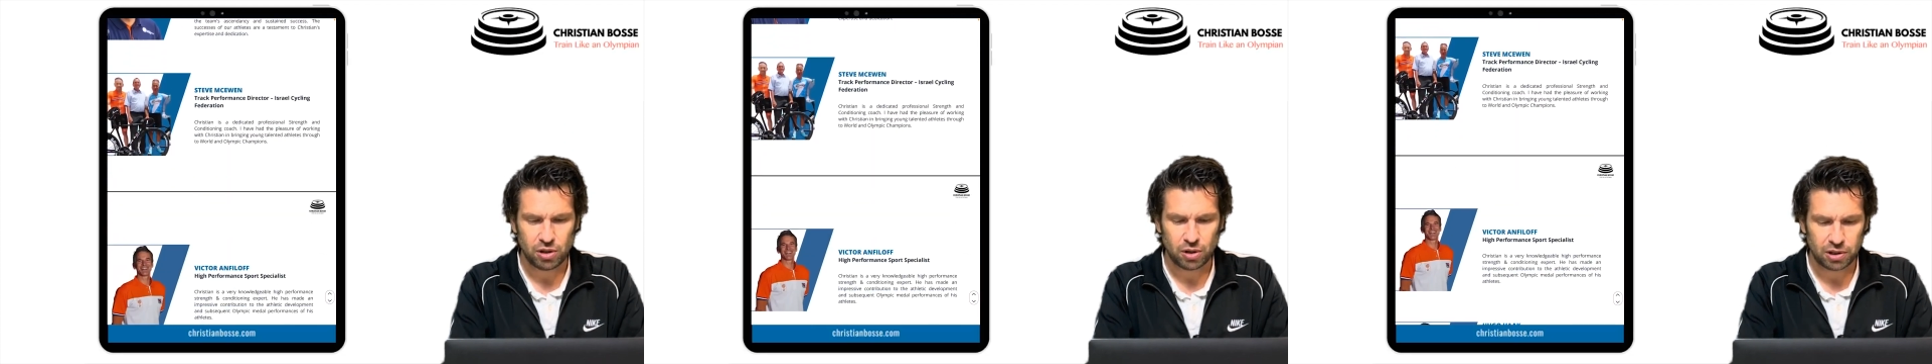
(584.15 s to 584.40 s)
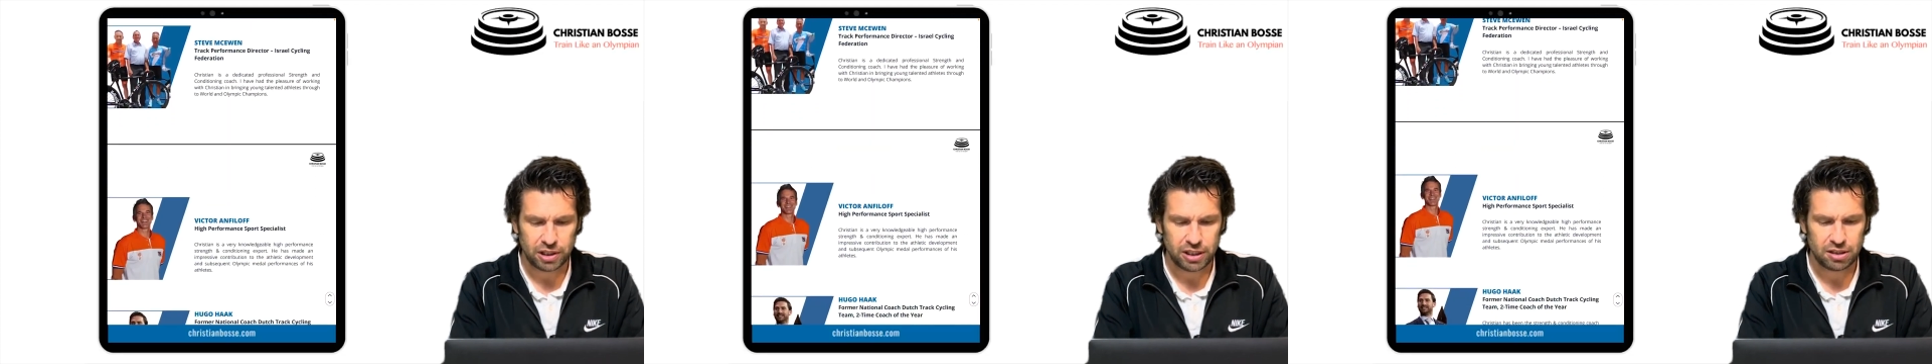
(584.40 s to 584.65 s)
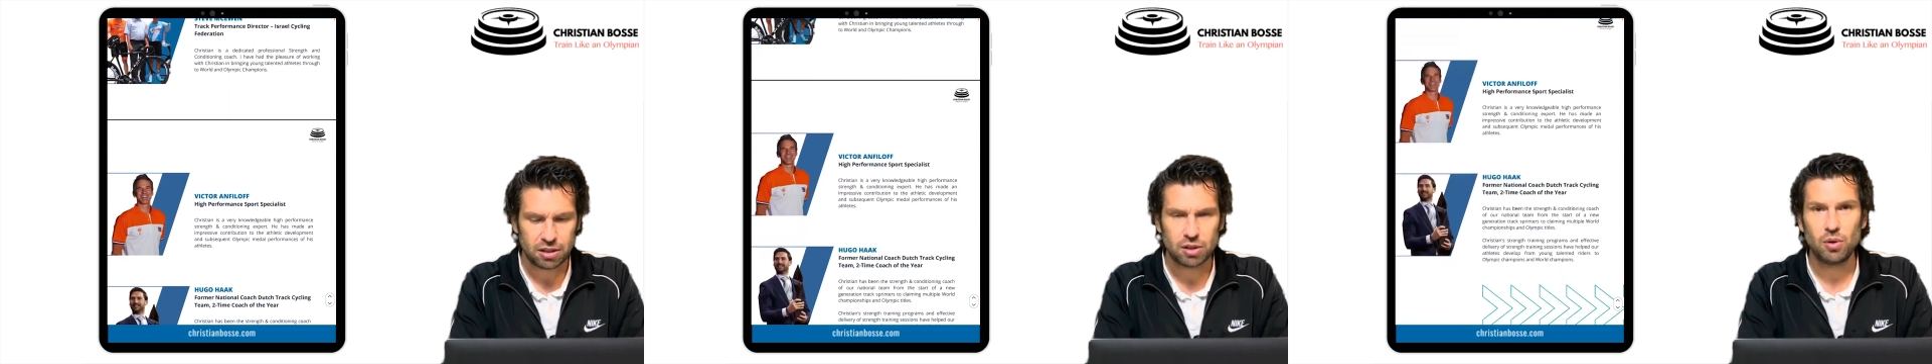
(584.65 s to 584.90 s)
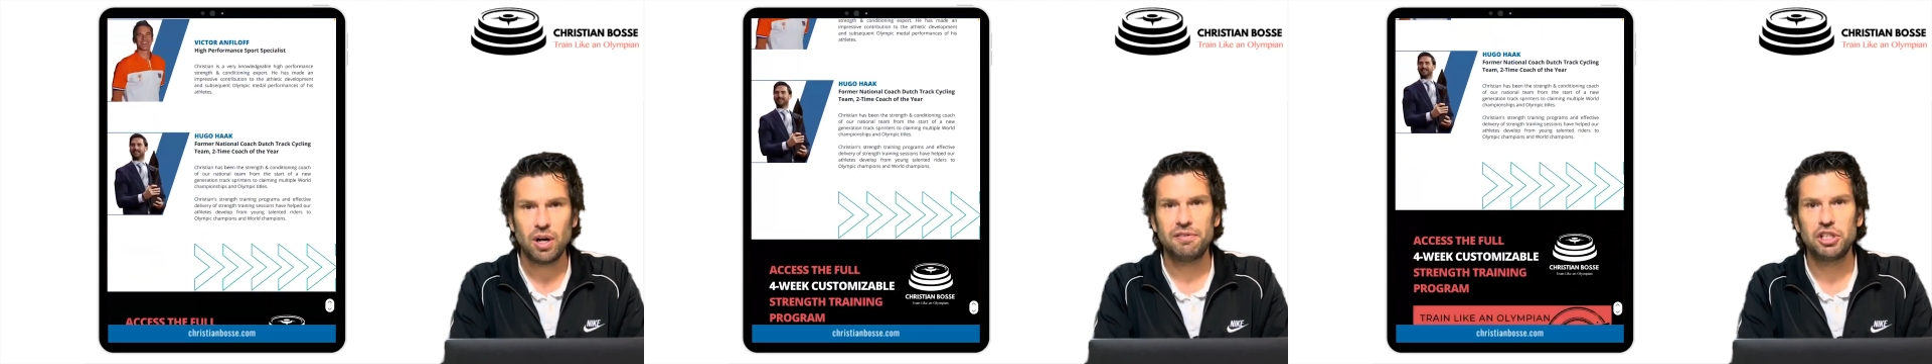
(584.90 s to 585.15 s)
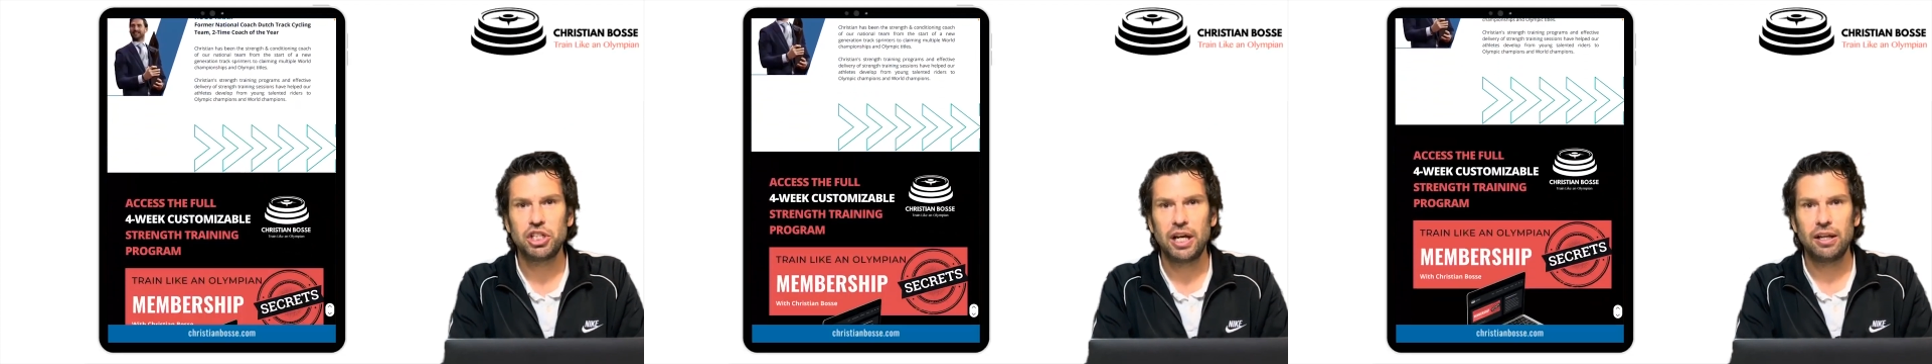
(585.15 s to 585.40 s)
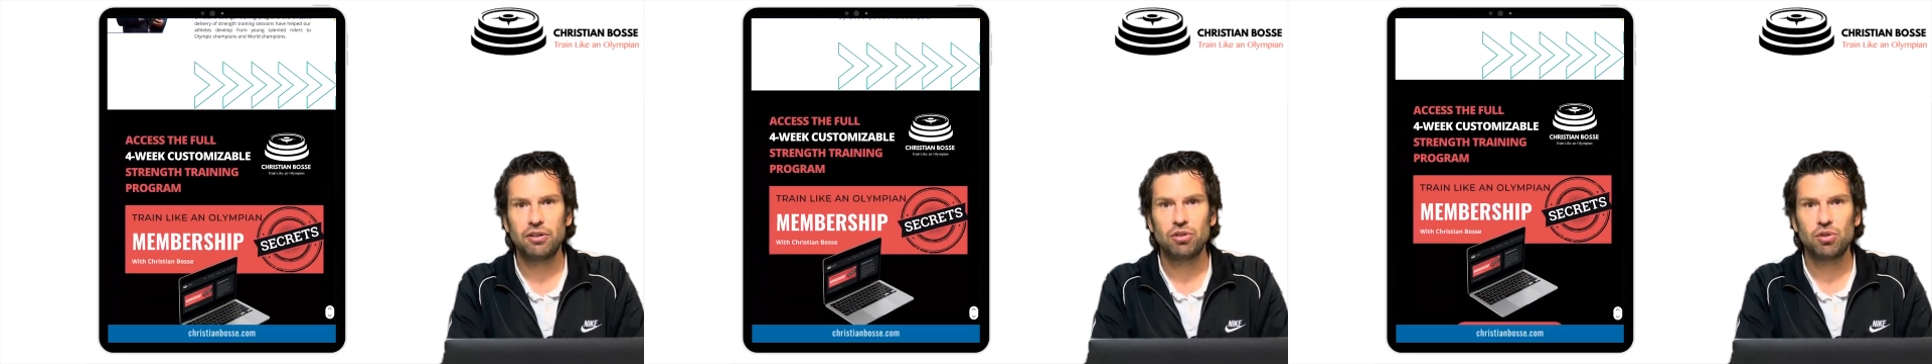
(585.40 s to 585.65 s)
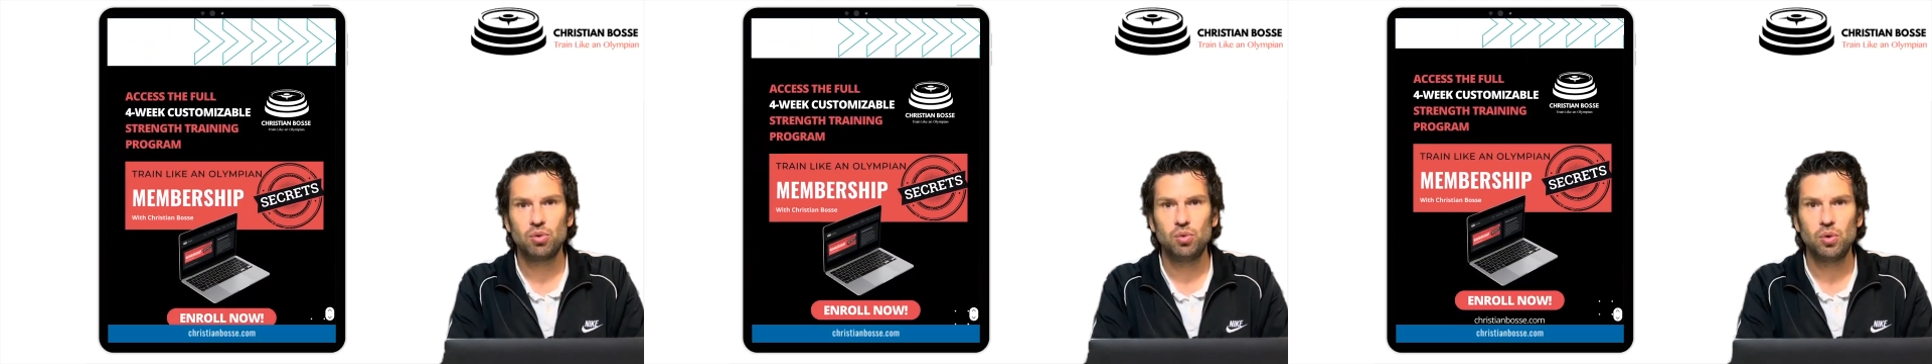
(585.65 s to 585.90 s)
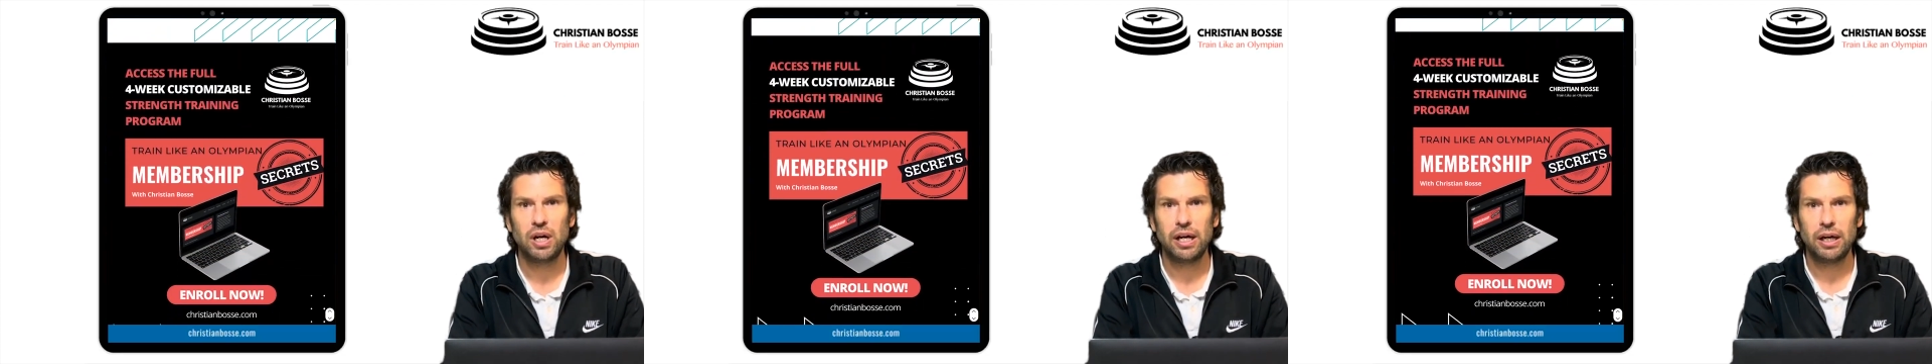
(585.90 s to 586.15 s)
not least, you have a chance
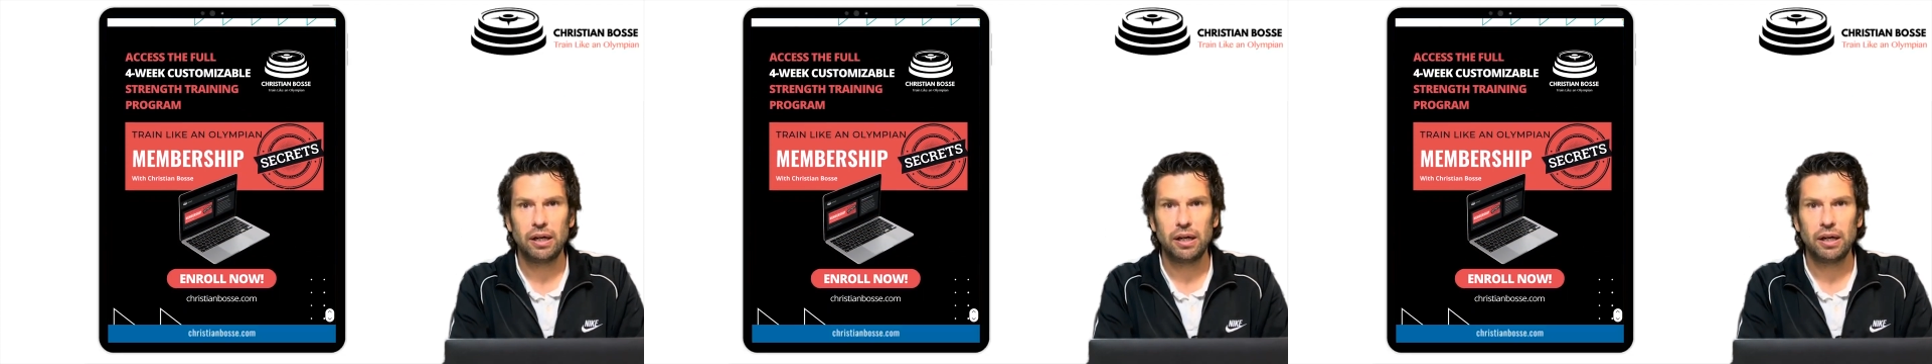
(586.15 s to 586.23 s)
to